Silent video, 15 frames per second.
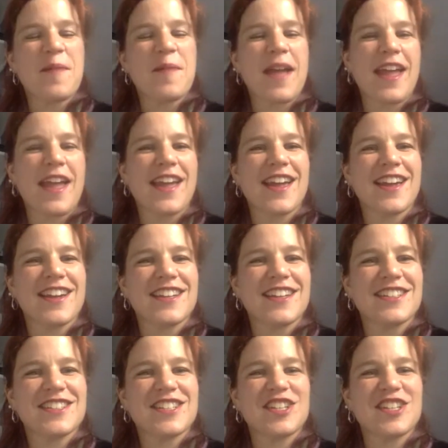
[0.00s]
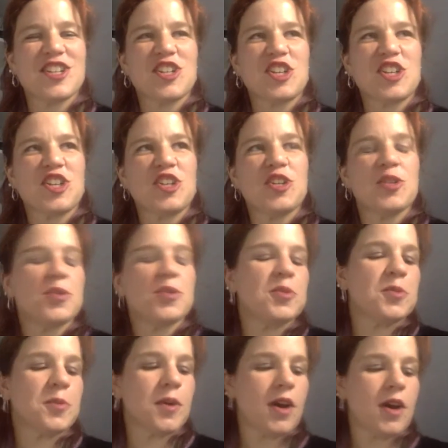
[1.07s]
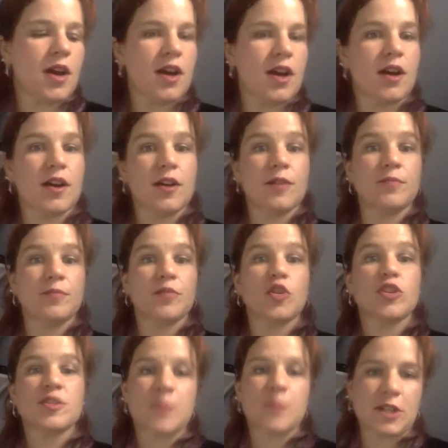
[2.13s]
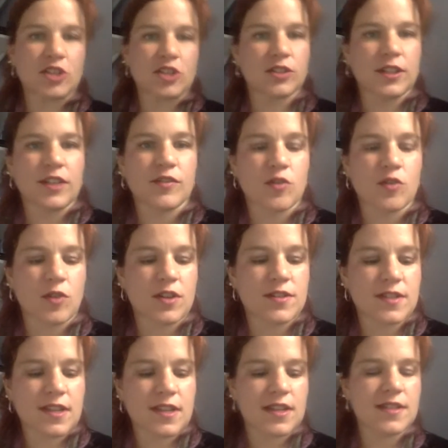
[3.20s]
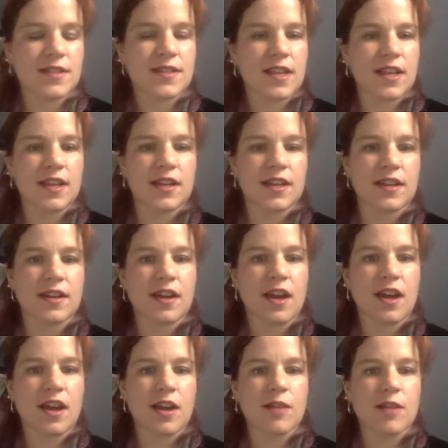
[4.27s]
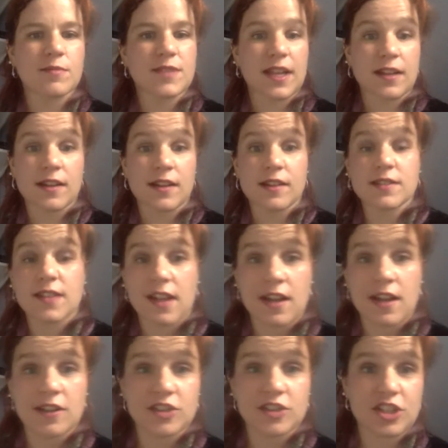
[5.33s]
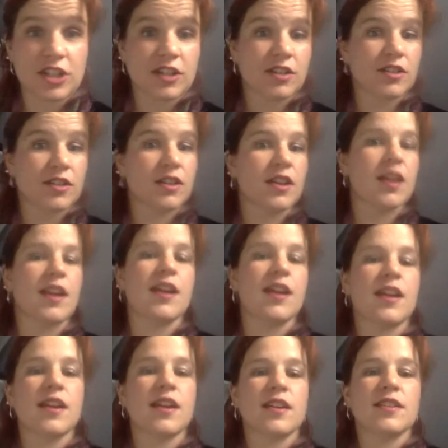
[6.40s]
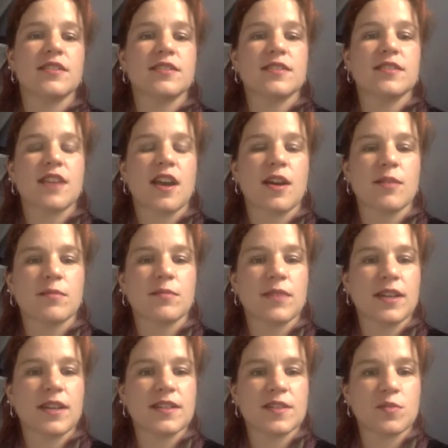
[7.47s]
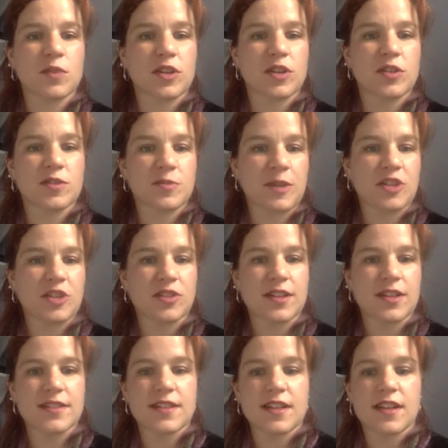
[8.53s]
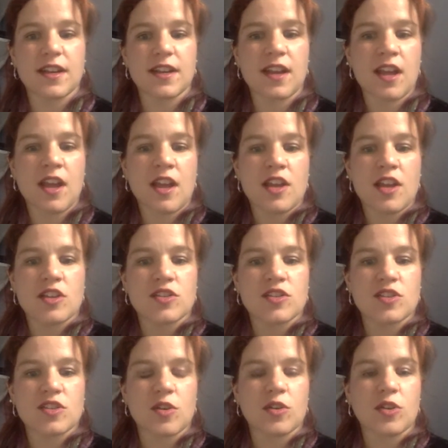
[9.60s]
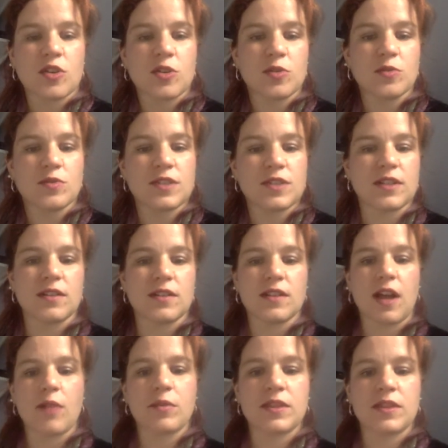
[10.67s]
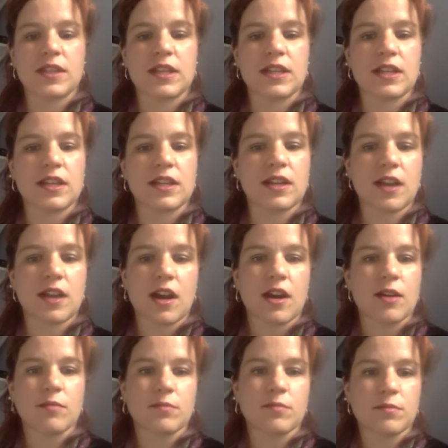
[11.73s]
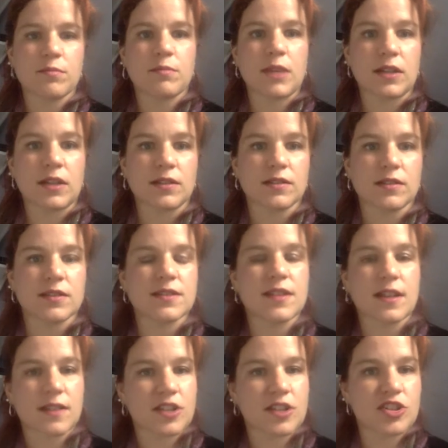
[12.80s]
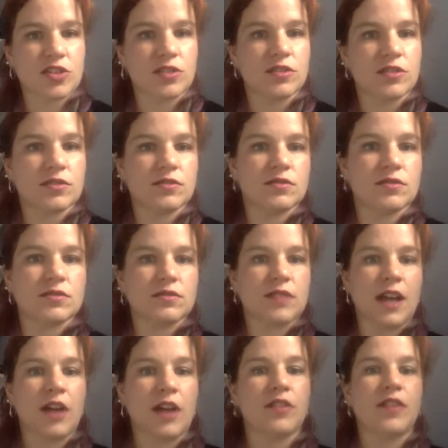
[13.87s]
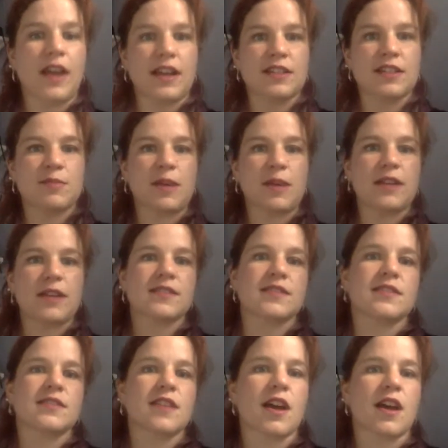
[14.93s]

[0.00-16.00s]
And you, your specialty, of course, is in psychology, and that's what you specialize in. So you deal a lot with the mental and psychological health aspects.